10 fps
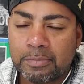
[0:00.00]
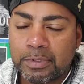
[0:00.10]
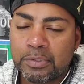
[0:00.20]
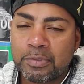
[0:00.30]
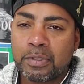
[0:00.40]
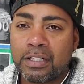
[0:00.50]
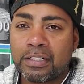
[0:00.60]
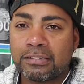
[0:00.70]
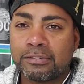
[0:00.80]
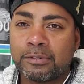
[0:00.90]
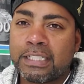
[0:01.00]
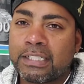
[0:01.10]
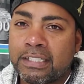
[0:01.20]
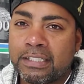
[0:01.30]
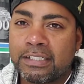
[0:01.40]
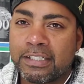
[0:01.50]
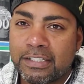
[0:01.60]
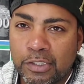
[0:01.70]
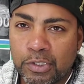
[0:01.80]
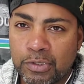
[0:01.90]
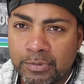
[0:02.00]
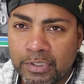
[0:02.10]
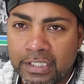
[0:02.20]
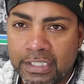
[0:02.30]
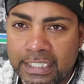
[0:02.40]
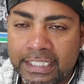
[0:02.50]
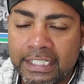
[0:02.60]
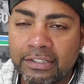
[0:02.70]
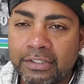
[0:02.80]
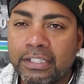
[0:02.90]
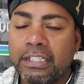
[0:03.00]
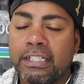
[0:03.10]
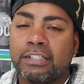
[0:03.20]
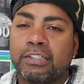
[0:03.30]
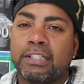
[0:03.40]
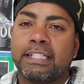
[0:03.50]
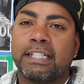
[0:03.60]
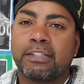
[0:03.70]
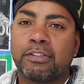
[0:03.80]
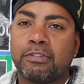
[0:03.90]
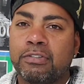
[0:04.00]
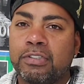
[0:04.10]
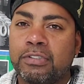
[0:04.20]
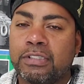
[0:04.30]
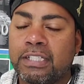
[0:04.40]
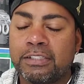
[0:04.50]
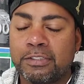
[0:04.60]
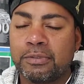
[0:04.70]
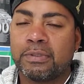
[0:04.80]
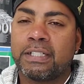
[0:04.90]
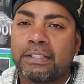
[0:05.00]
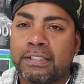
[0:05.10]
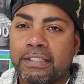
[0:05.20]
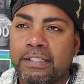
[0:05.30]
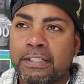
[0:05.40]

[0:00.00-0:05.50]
So, like you guys know, I'm trying to eat healthy and trying to get through, do a healthy thing.